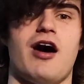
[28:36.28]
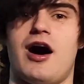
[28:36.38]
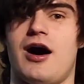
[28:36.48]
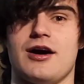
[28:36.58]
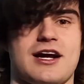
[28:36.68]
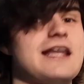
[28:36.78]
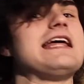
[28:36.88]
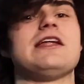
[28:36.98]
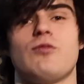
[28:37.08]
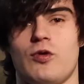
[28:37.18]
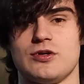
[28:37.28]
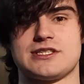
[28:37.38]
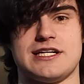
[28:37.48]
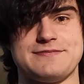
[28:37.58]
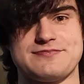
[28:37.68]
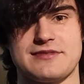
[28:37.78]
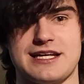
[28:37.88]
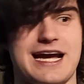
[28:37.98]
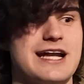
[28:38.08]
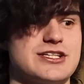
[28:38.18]
our clean water
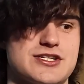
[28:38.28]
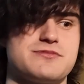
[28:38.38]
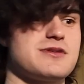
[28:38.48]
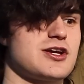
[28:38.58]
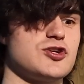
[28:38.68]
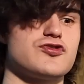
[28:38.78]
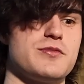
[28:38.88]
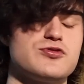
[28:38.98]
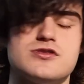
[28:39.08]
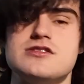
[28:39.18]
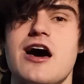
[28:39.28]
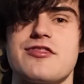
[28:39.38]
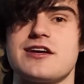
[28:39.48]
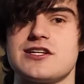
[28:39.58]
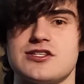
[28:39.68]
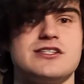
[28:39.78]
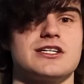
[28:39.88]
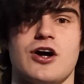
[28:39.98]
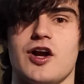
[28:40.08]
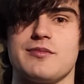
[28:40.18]
and just contributes nothing to the
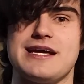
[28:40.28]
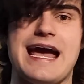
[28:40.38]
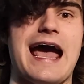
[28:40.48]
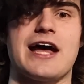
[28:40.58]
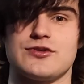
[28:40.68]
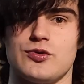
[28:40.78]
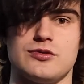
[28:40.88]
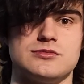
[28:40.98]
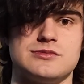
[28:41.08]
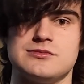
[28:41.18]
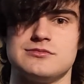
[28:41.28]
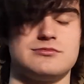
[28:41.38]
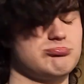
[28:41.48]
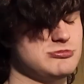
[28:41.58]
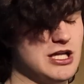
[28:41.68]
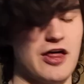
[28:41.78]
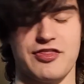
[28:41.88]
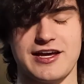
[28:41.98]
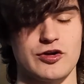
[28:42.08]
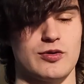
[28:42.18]
economy at all.
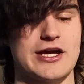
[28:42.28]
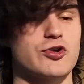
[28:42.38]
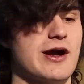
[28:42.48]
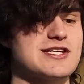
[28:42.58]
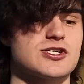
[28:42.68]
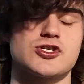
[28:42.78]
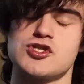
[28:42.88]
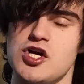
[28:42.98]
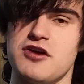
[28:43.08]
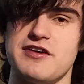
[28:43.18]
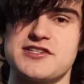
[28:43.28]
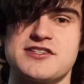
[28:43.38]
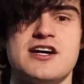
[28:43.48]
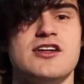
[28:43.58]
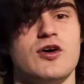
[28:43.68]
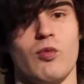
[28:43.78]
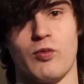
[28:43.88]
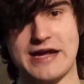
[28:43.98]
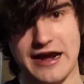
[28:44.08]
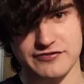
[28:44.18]
Nothing at all. It creates a service that
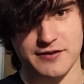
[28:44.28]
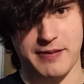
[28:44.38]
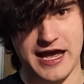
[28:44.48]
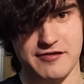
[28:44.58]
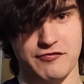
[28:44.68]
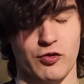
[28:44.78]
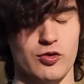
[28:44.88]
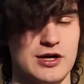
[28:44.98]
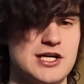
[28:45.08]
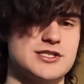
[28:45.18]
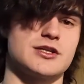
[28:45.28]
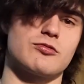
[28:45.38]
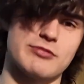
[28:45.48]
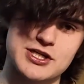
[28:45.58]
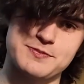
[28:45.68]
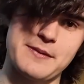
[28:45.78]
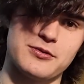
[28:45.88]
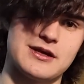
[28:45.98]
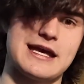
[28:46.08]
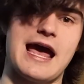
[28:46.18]
we have to pay for so that rich
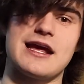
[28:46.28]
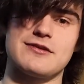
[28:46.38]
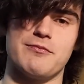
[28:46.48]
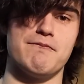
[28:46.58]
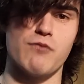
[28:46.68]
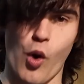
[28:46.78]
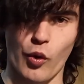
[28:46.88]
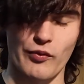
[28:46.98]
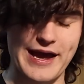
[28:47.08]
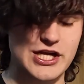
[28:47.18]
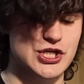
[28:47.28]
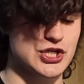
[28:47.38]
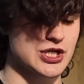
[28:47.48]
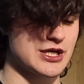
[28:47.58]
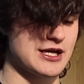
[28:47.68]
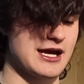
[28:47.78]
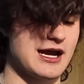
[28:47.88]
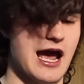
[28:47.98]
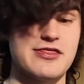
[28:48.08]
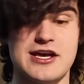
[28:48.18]
people can get more rich
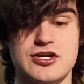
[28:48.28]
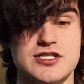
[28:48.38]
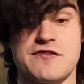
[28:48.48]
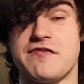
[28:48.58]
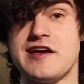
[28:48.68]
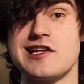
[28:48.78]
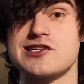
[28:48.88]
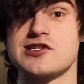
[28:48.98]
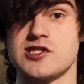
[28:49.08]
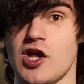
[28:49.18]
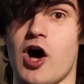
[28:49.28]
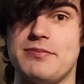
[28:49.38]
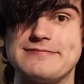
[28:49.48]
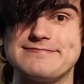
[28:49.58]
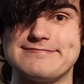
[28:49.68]
and they can just feed us slop.